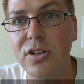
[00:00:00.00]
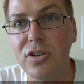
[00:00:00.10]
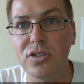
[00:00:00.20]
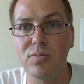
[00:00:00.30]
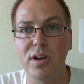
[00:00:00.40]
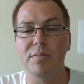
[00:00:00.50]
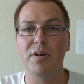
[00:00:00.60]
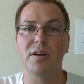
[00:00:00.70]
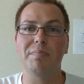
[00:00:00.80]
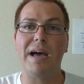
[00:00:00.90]
Good to run him
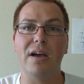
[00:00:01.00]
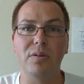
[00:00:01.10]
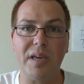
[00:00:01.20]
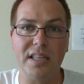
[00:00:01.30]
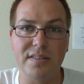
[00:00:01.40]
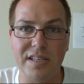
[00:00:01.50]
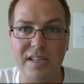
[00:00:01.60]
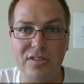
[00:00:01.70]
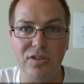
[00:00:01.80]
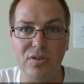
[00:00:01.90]
on
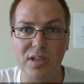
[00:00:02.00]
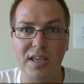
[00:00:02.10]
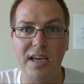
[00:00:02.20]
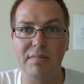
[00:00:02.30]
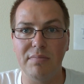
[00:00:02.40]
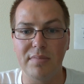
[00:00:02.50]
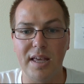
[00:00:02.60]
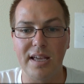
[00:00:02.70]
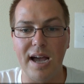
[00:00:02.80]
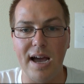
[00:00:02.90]
Biomancy, so you can get
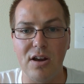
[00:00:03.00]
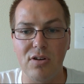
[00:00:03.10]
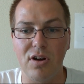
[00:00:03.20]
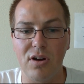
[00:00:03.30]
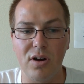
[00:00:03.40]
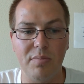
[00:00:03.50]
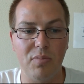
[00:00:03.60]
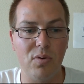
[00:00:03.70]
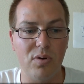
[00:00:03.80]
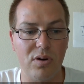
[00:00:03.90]
like Iron Arm
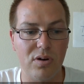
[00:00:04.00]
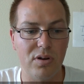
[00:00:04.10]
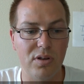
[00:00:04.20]
or